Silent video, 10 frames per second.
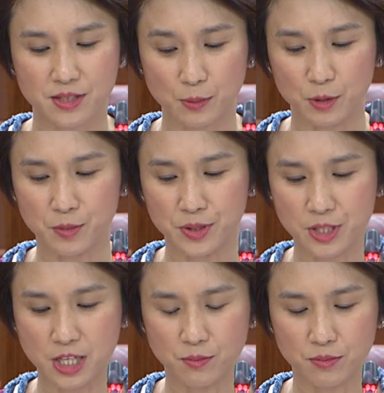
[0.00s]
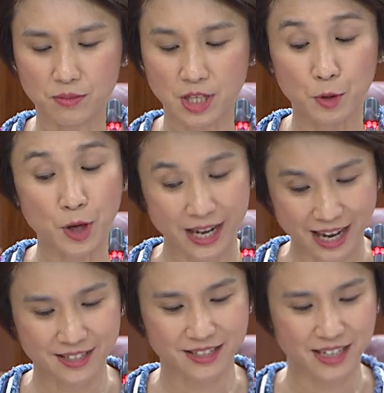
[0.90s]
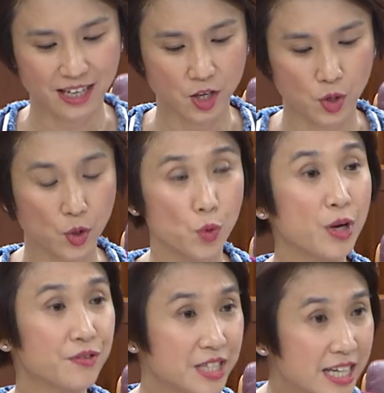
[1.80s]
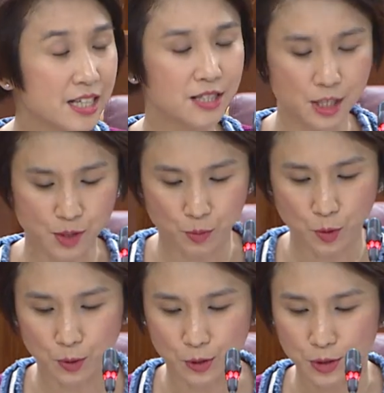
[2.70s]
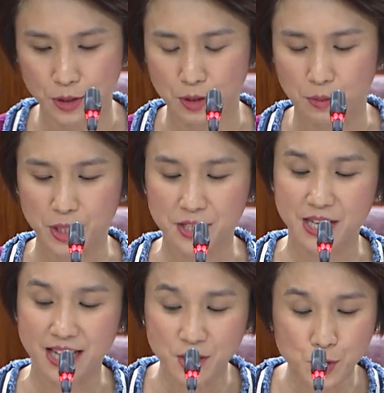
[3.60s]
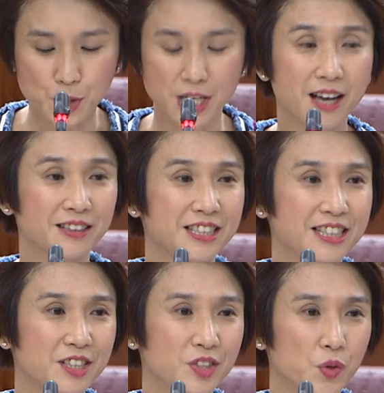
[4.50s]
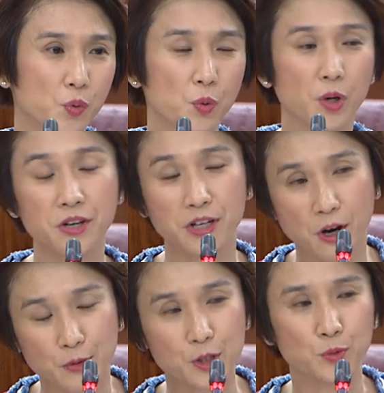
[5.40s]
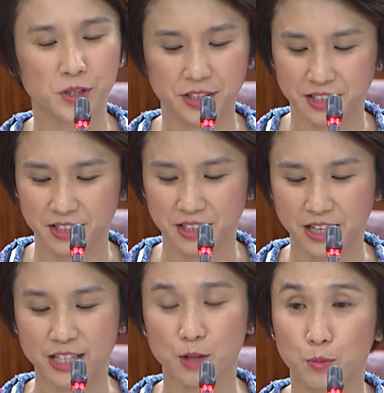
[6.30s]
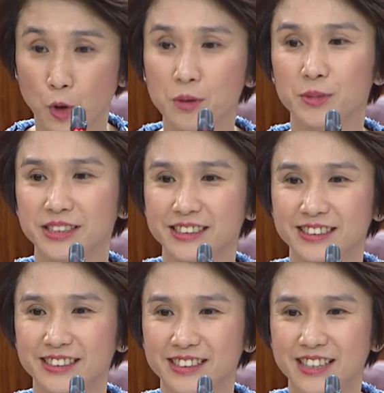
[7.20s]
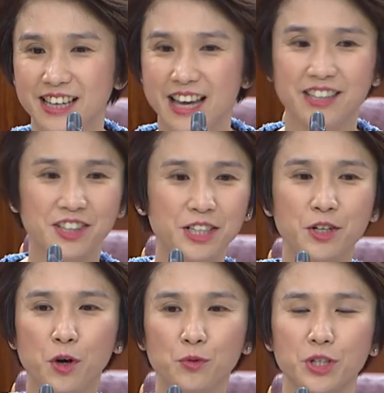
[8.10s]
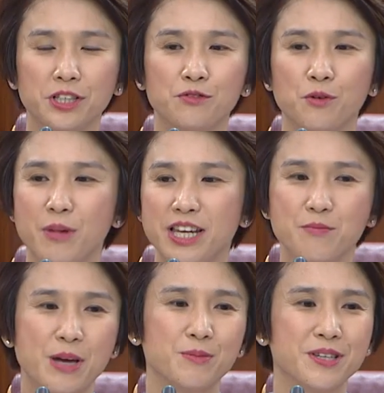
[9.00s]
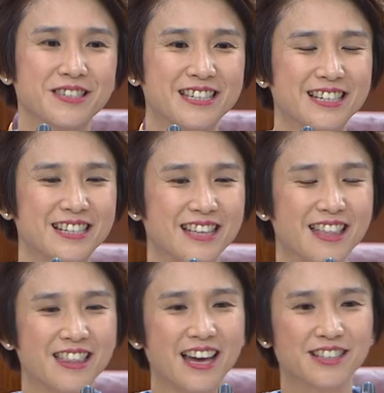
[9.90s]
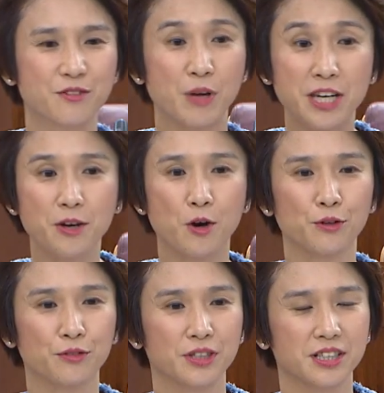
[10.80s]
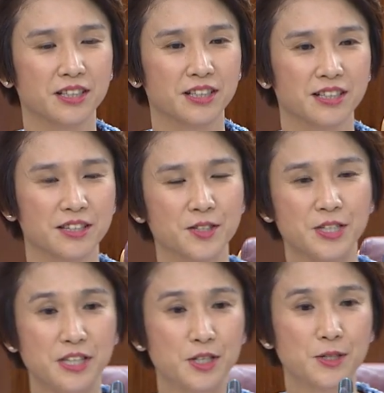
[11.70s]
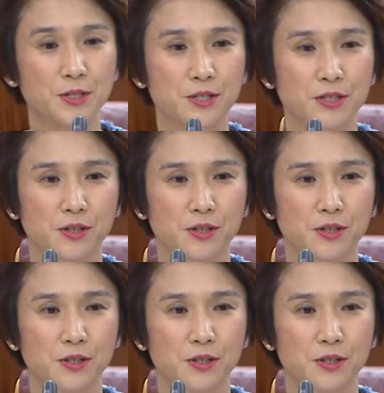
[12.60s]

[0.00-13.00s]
Supplement Scheme, WIS. We have taken this approach because as a society, we want to encourage work and employment. And earlier on, we heard from many members that many of the seniors